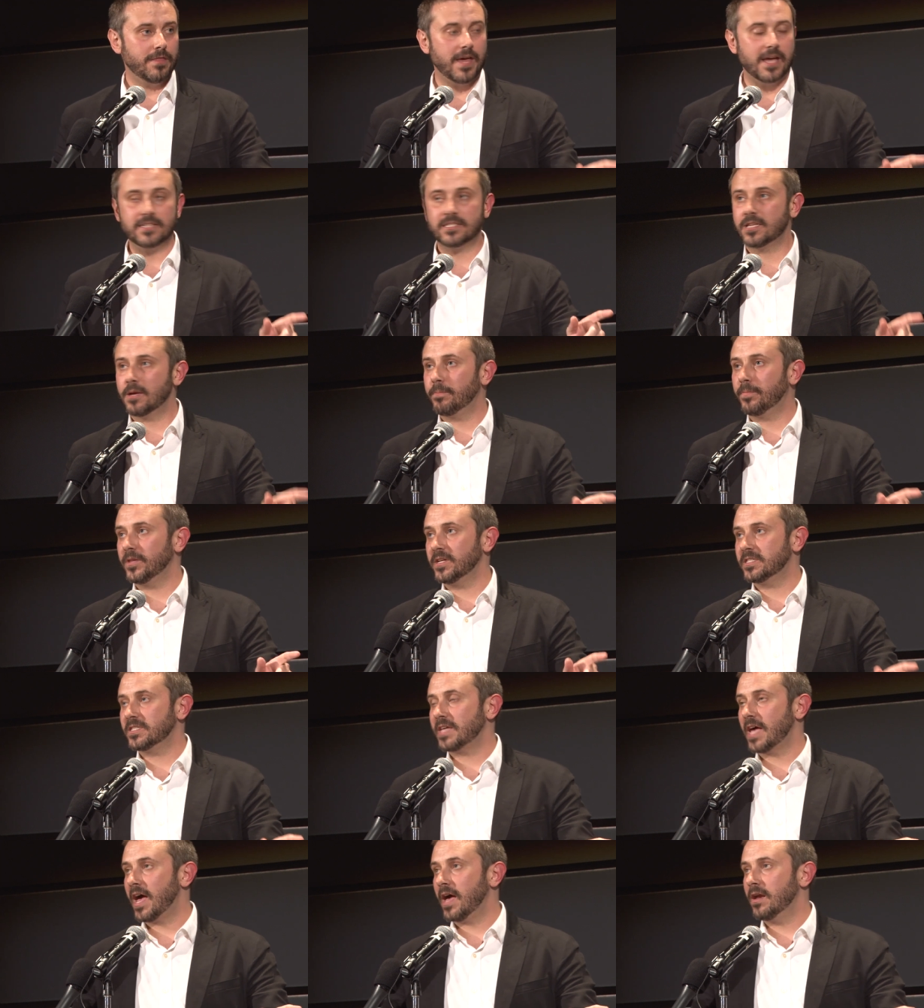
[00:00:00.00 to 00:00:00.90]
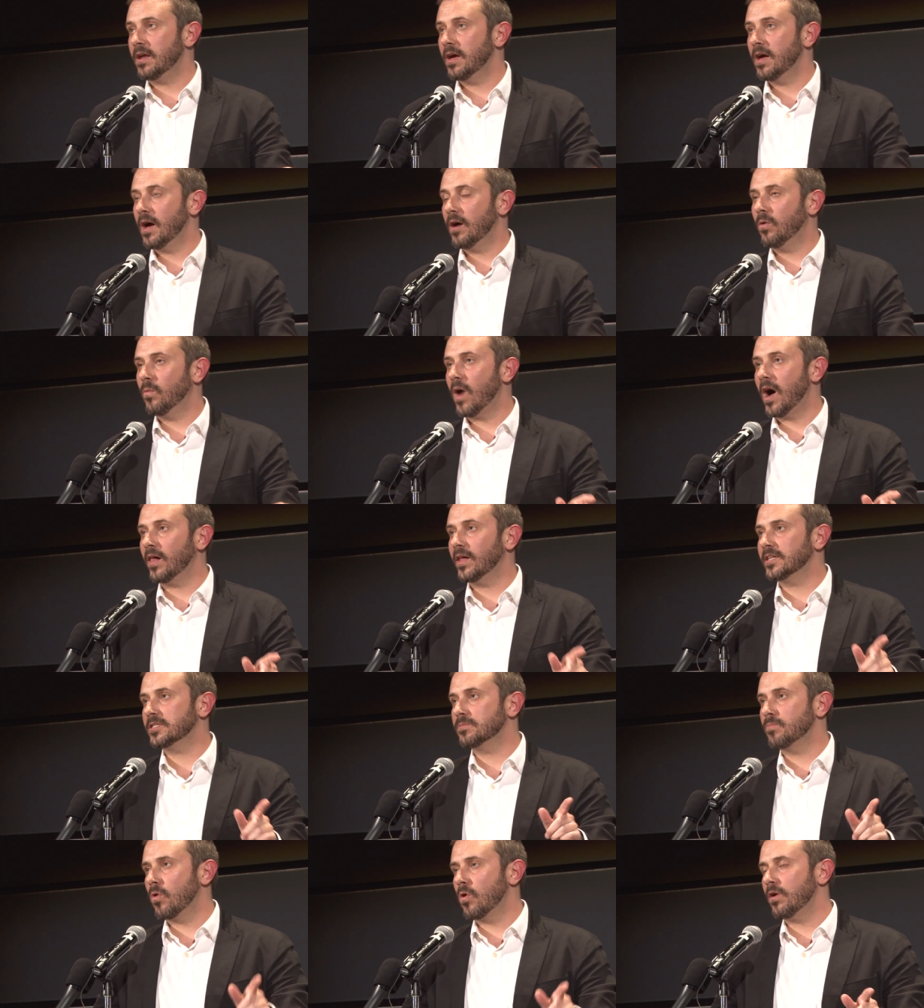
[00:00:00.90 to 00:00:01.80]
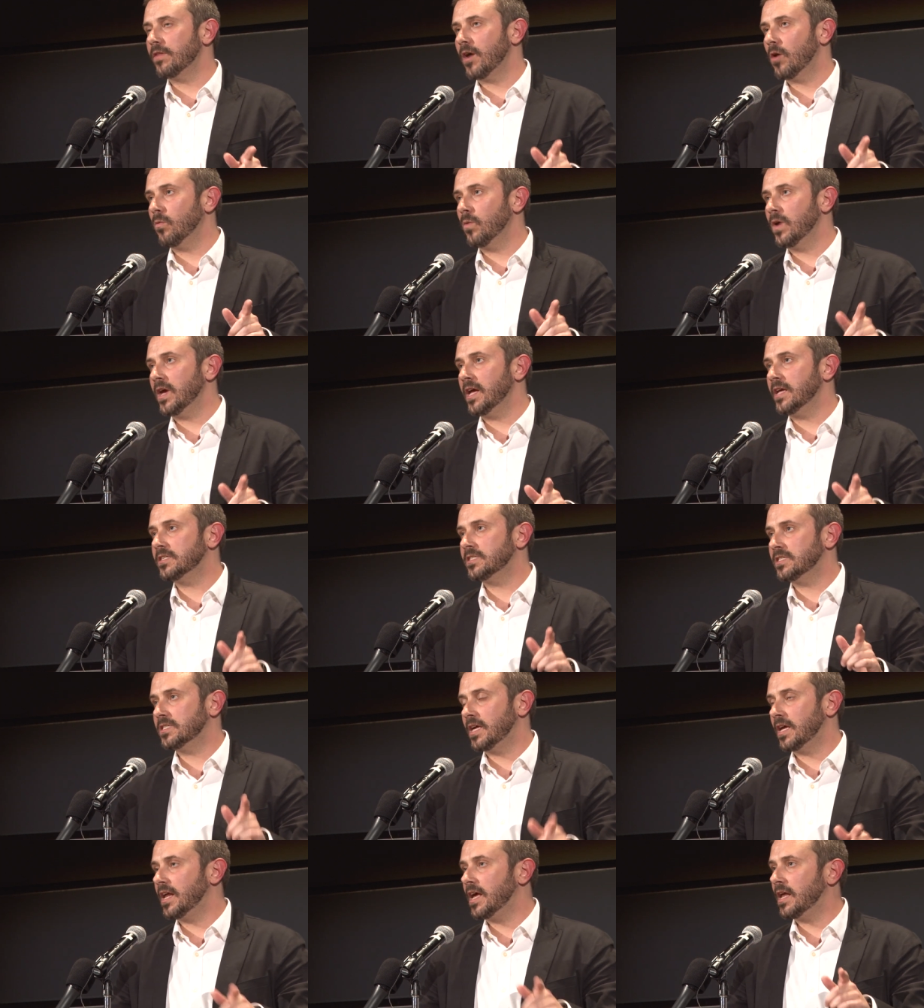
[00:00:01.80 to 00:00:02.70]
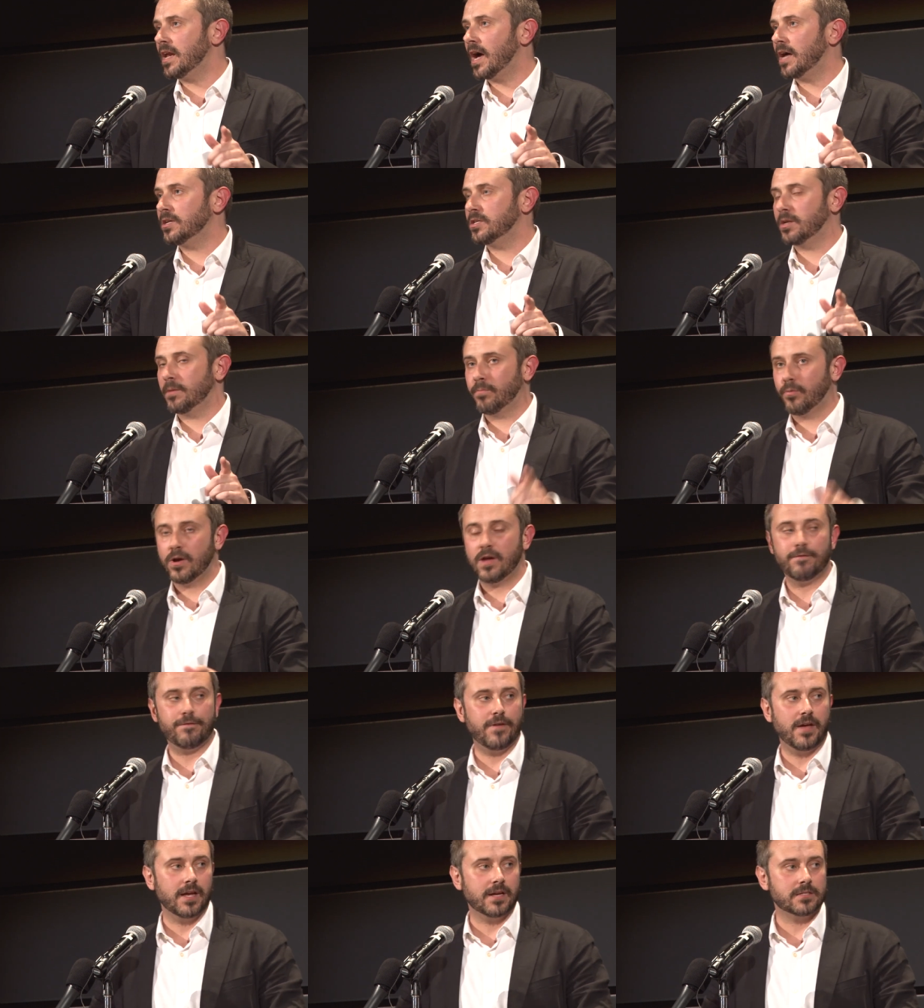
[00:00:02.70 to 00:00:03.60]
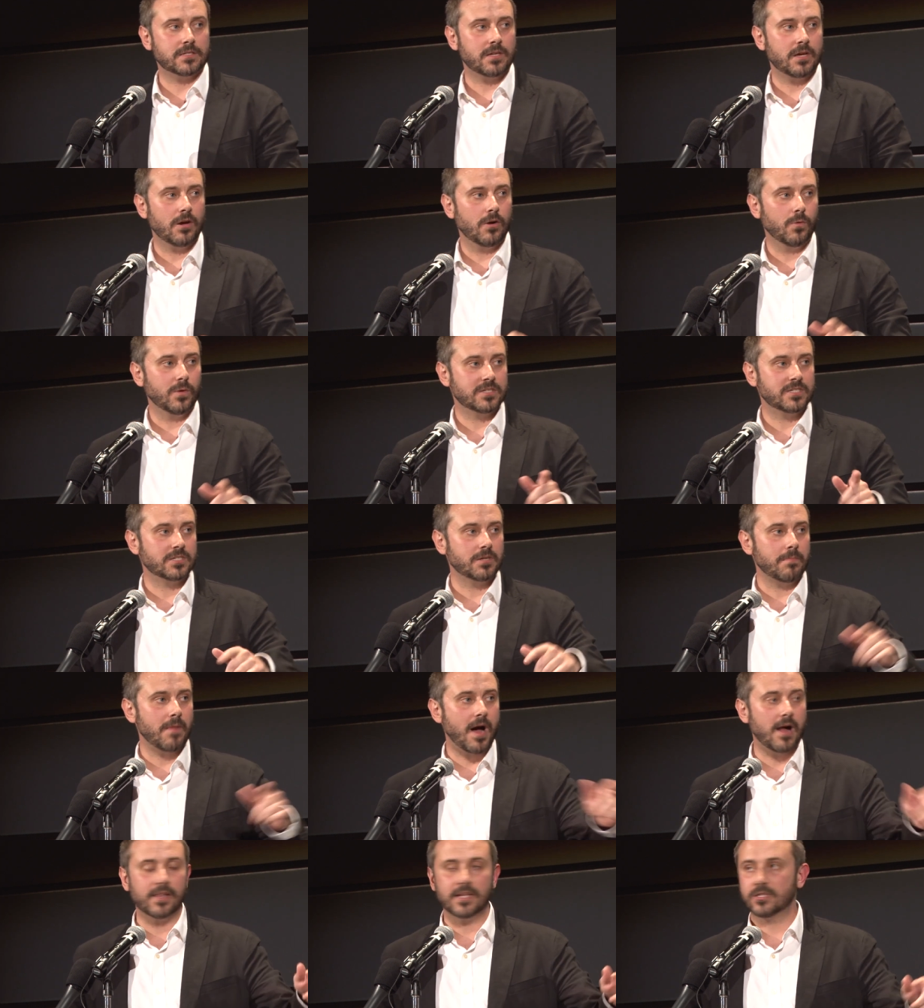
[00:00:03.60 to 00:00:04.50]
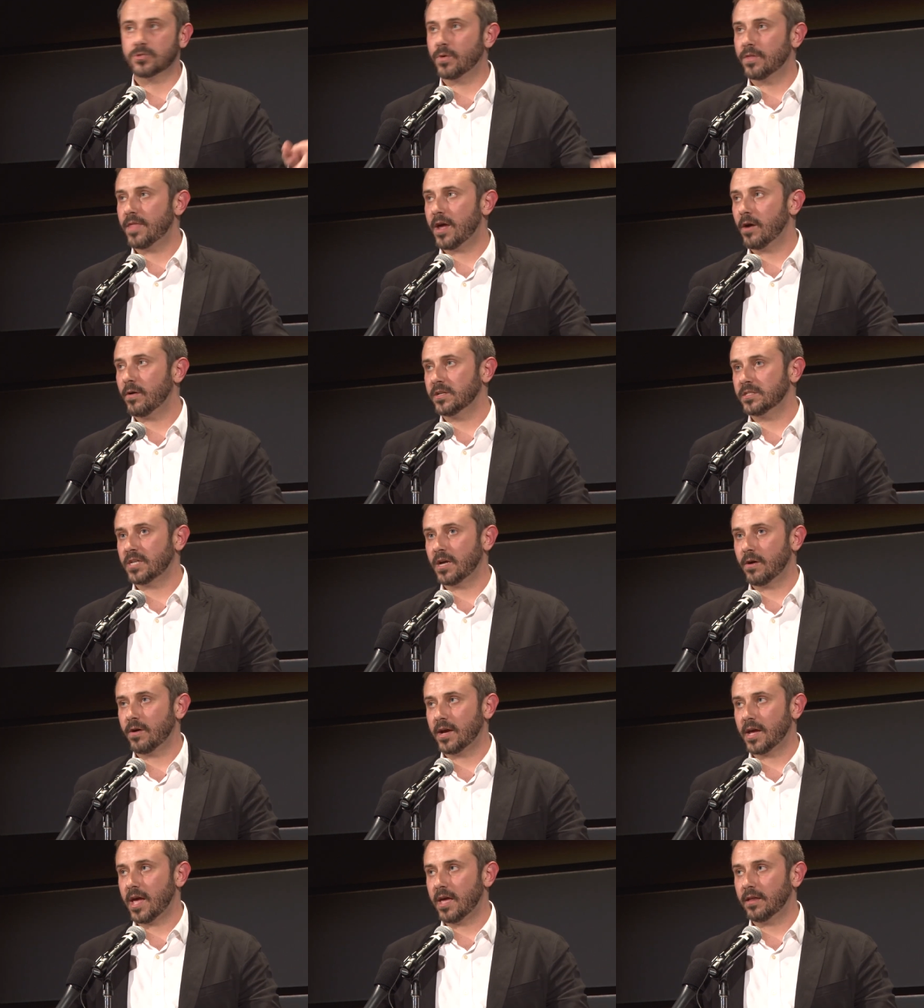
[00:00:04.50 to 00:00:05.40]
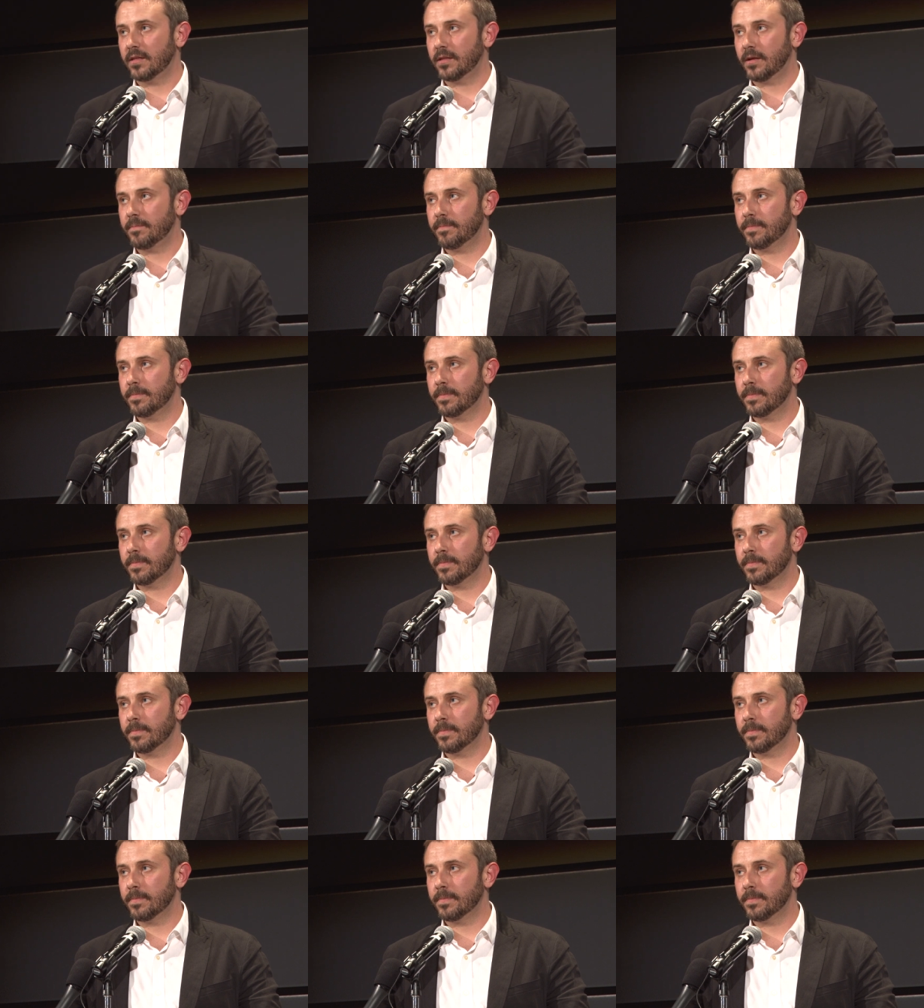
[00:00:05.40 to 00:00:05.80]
They simply said, well, it's more that we sit in on debriefings with Somalis when they're interrogated.